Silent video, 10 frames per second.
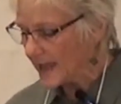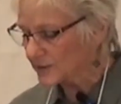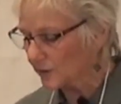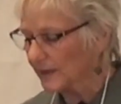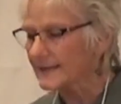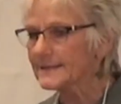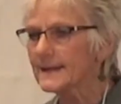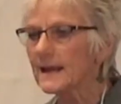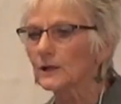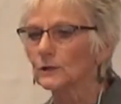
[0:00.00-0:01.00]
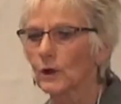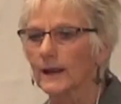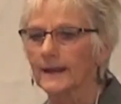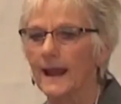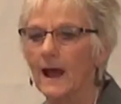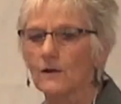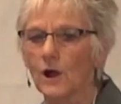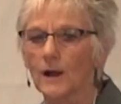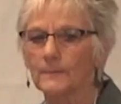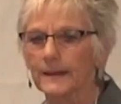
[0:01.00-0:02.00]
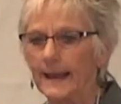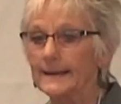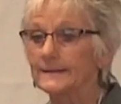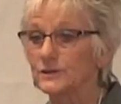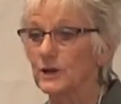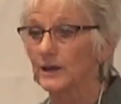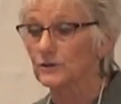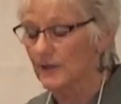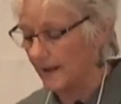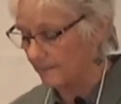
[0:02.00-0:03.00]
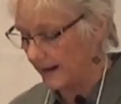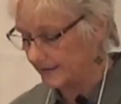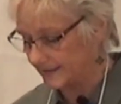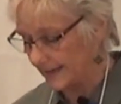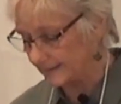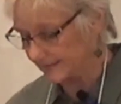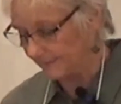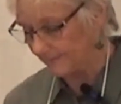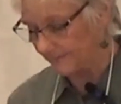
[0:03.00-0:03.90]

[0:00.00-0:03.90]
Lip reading: So let's take a look at how God began to change that mindset.